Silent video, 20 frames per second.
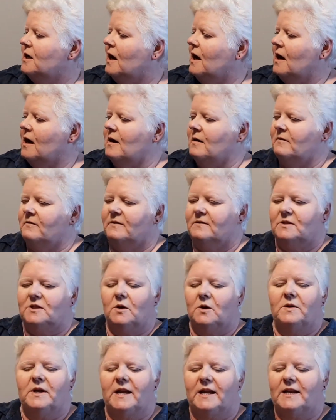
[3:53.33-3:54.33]
on uh,
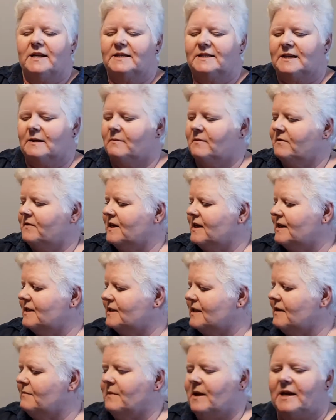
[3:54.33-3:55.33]
donating some of
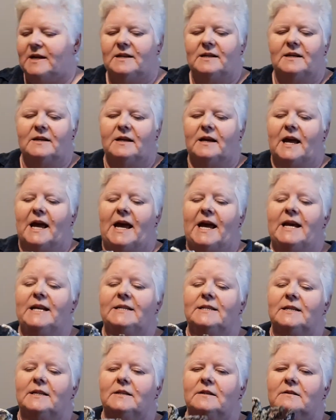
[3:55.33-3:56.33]
these. I made
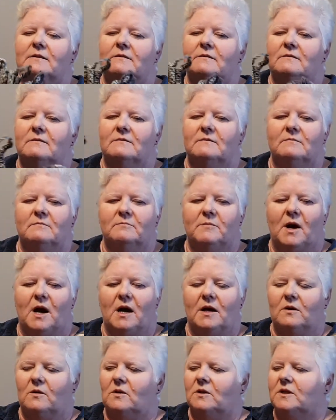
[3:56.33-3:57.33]
eight
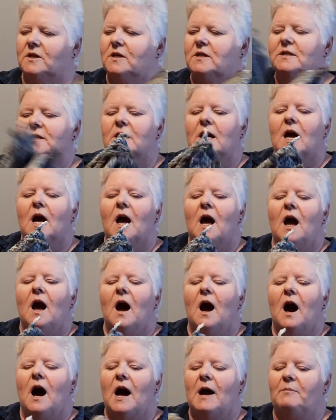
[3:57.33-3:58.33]
pot holders.
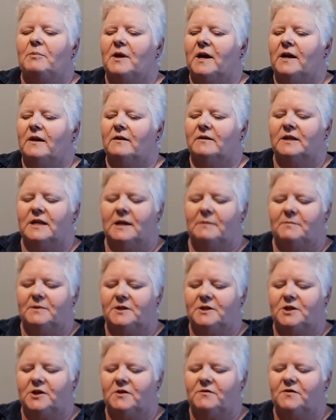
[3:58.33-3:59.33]
I plan on
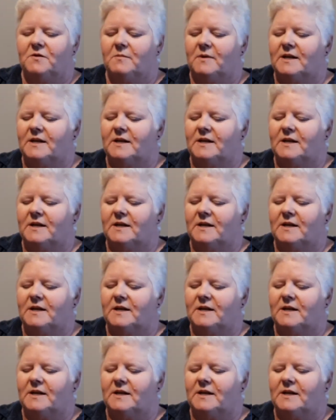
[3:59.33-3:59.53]
keeping two for